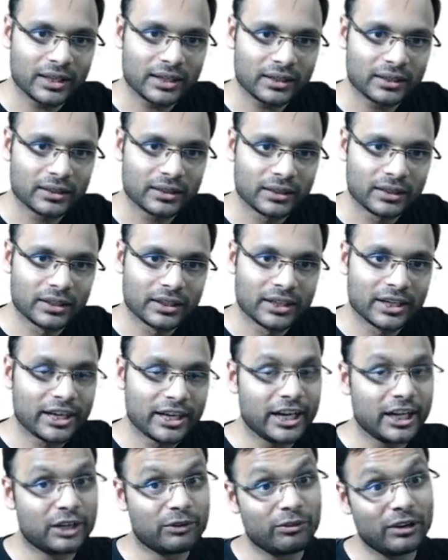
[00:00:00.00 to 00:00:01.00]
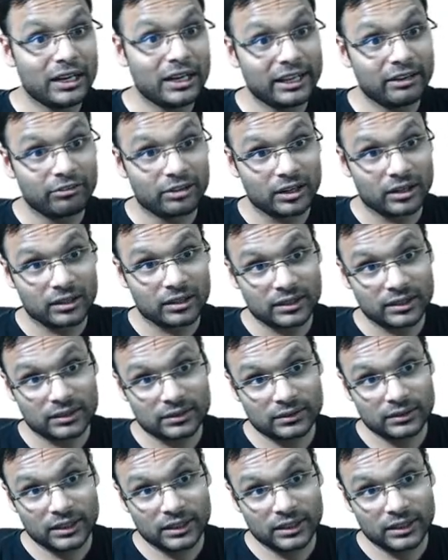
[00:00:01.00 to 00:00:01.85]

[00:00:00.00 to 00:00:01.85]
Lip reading: then it will never occur.